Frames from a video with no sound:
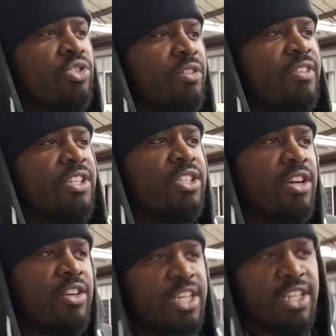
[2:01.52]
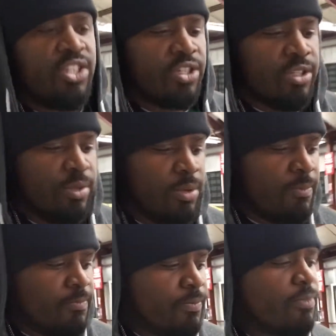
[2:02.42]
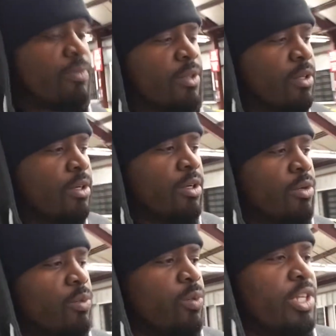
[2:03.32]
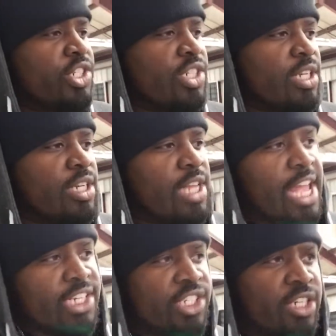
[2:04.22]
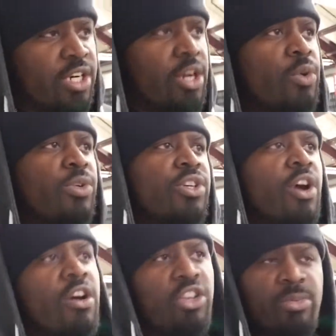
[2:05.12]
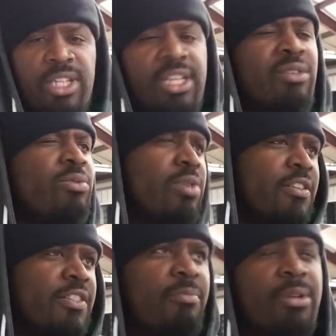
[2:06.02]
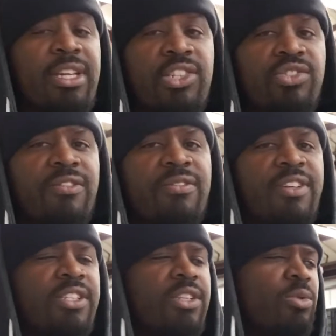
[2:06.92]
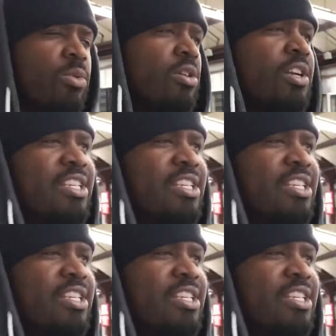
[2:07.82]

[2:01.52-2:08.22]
Drift has turned into, which last year was arguably one of the biggest drift events in the world.